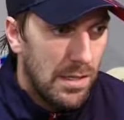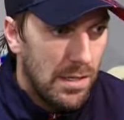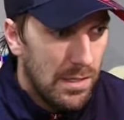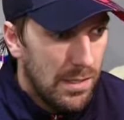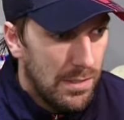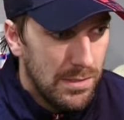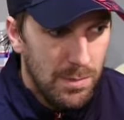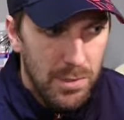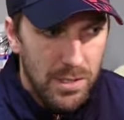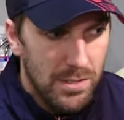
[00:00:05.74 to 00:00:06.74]
And
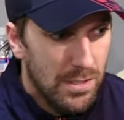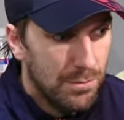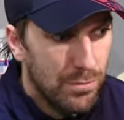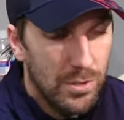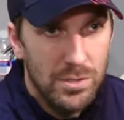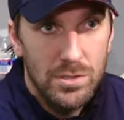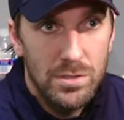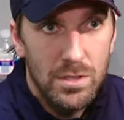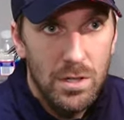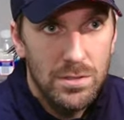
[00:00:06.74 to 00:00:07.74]
they made it tough for
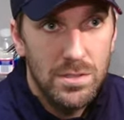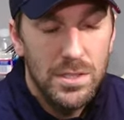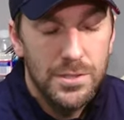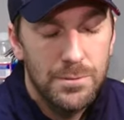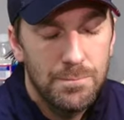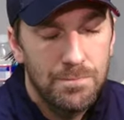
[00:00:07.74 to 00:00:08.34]
us all series.